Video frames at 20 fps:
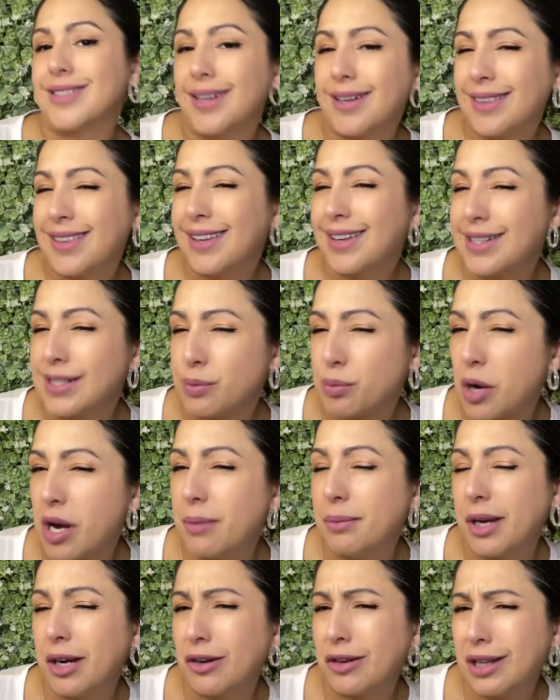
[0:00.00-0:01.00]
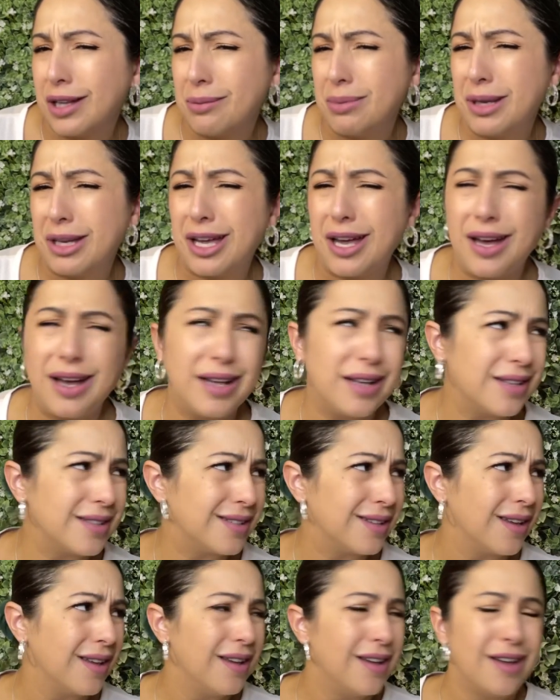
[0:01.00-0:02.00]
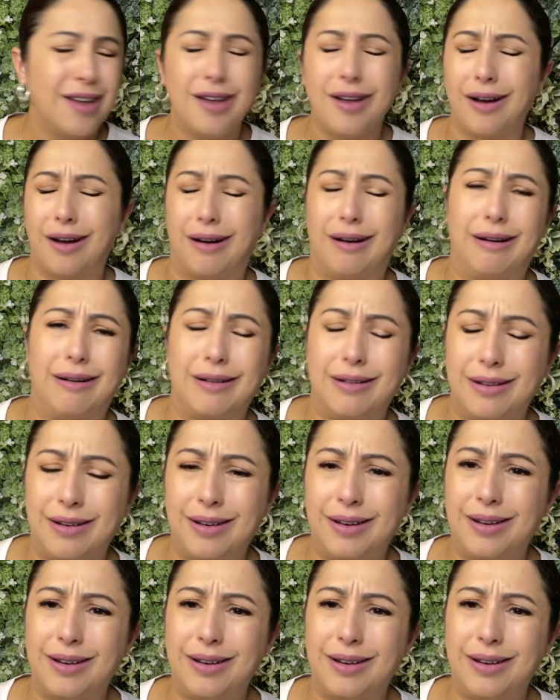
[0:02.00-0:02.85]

And I think it's primarily because her,